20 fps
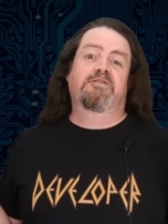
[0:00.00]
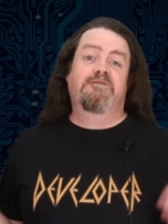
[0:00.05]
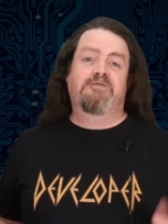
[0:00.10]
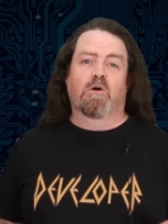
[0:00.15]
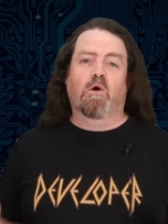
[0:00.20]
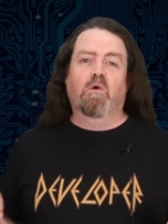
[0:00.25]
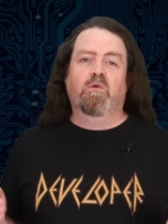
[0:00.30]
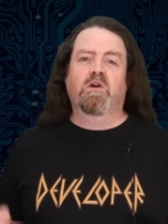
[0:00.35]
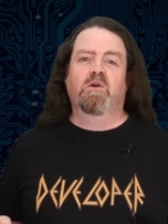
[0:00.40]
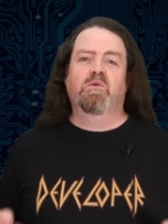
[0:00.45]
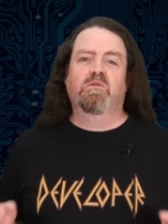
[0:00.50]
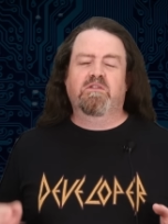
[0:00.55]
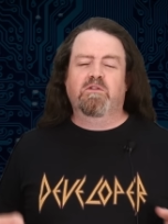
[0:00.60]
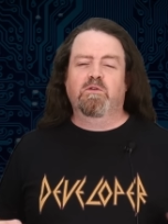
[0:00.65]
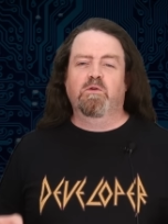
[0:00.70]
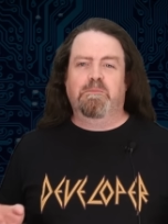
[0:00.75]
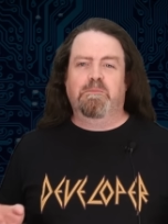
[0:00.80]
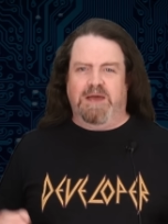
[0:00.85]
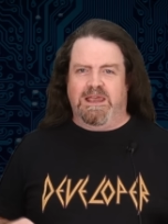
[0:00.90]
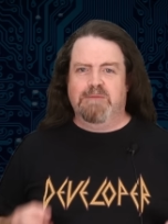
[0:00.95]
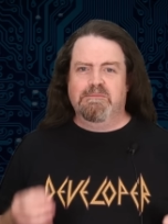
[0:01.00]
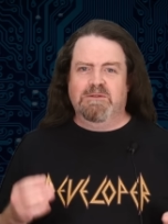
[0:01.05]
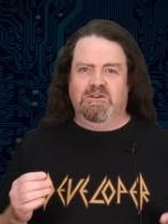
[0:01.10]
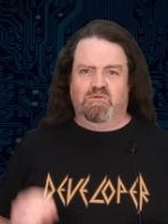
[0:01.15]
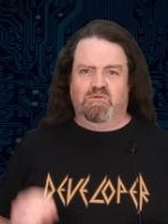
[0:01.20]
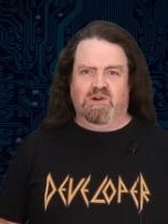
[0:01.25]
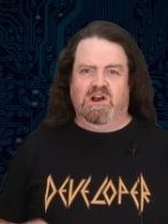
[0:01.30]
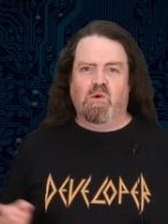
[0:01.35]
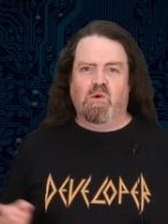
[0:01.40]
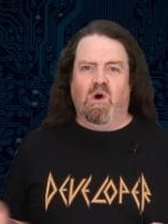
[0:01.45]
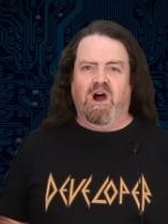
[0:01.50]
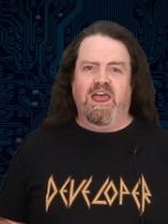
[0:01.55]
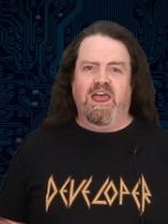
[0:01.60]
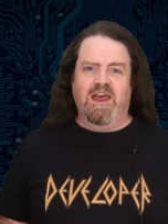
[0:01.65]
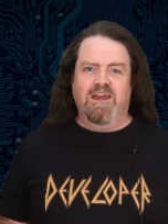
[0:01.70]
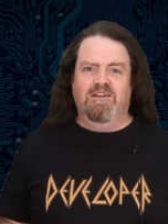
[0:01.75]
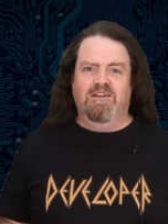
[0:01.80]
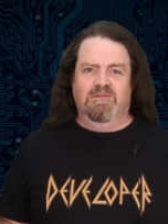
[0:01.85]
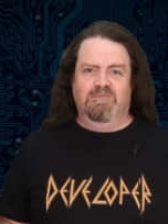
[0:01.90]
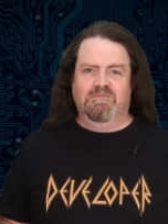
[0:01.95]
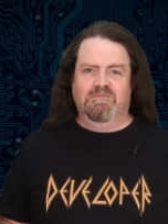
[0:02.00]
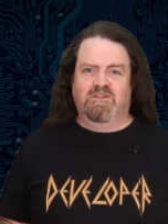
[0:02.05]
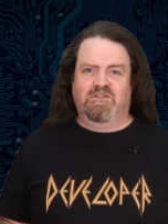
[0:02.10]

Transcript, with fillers: 402 payment required,